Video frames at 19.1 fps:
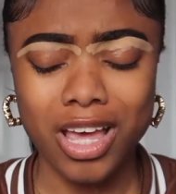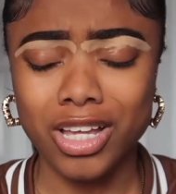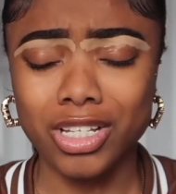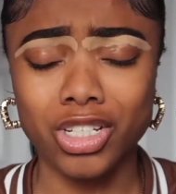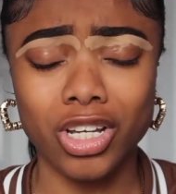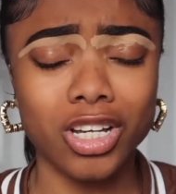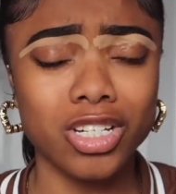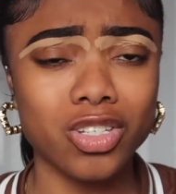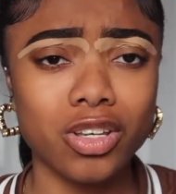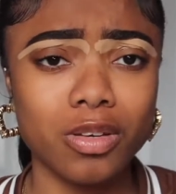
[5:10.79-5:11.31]

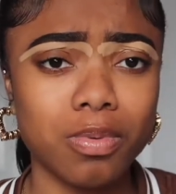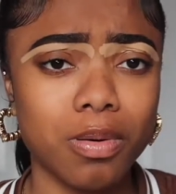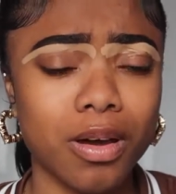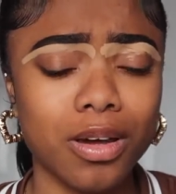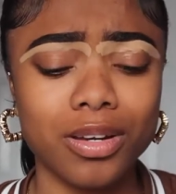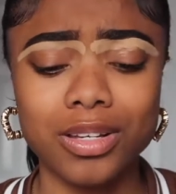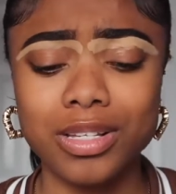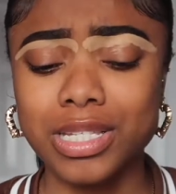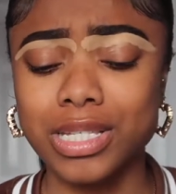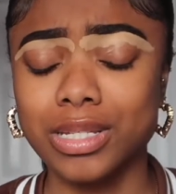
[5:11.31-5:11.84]
Drugstore
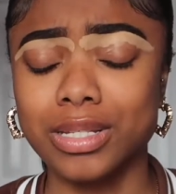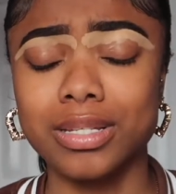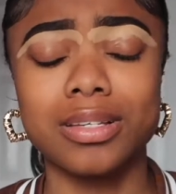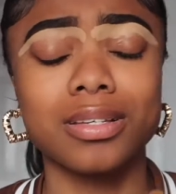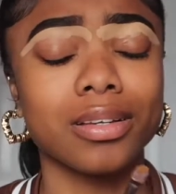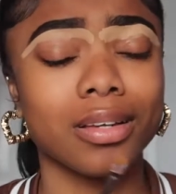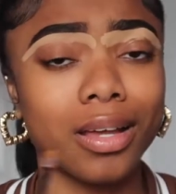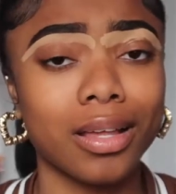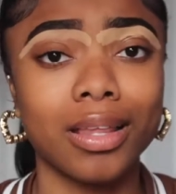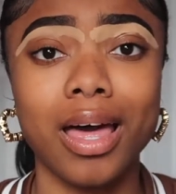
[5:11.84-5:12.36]
products
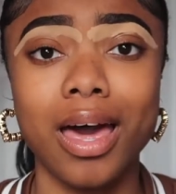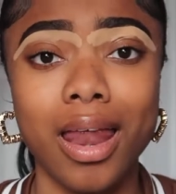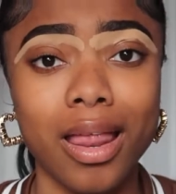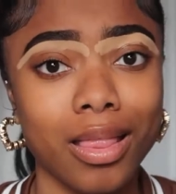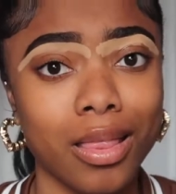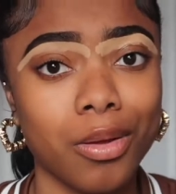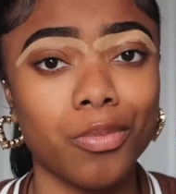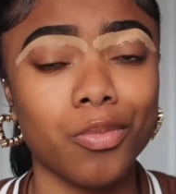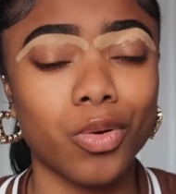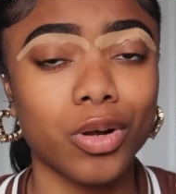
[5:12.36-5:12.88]
a lot of
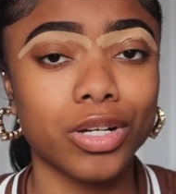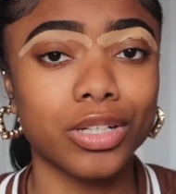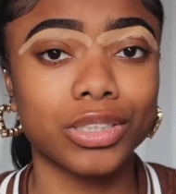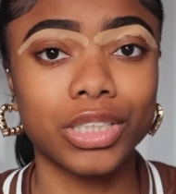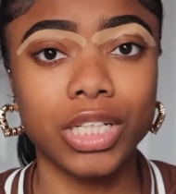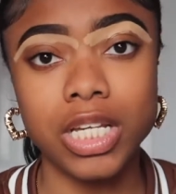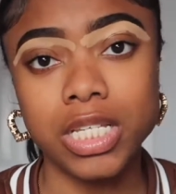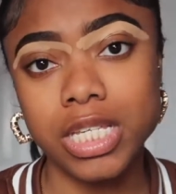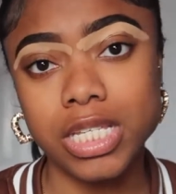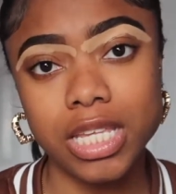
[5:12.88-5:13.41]
them work
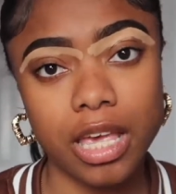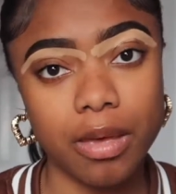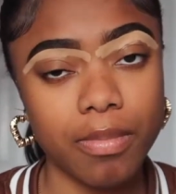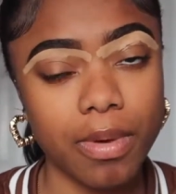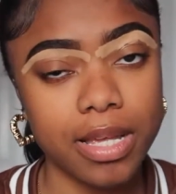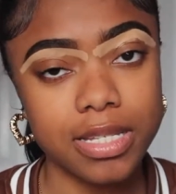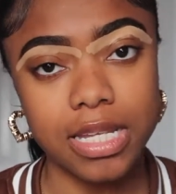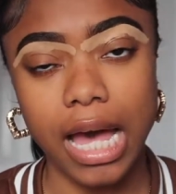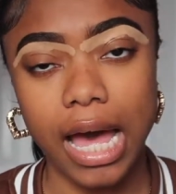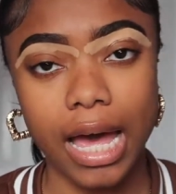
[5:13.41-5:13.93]
just the same
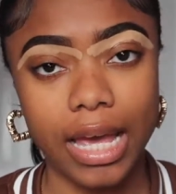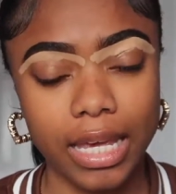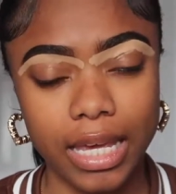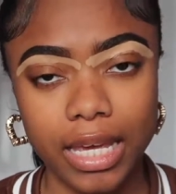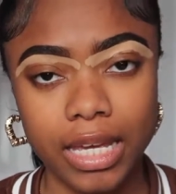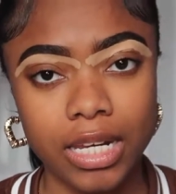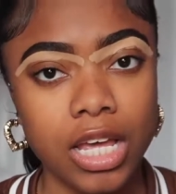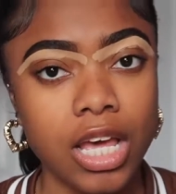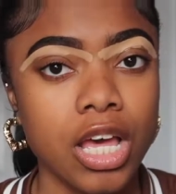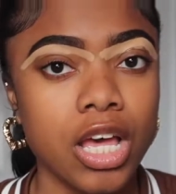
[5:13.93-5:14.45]
as high-end.